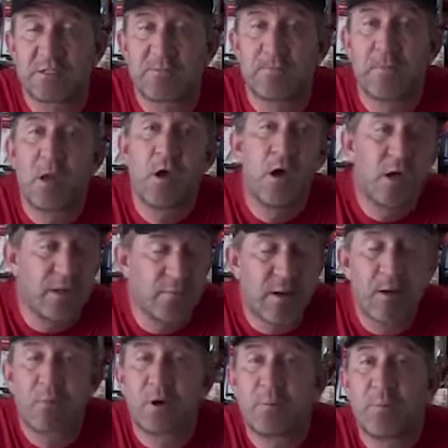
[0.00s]
months.
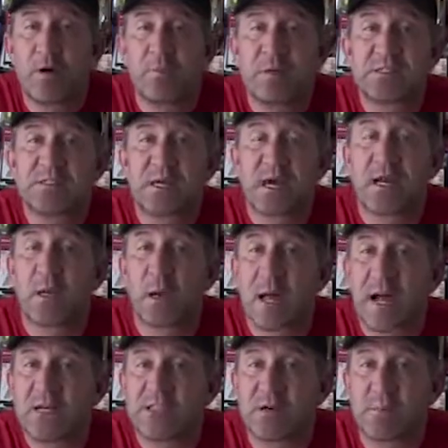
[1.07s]
You might want to put them inside a
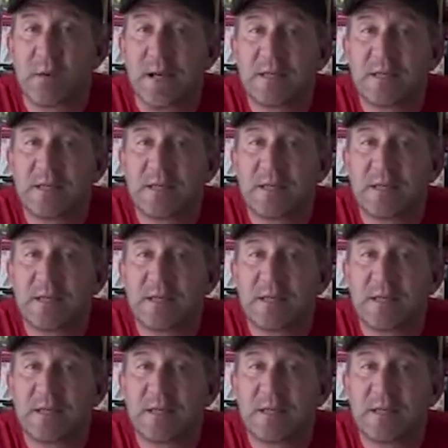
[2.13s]
glass or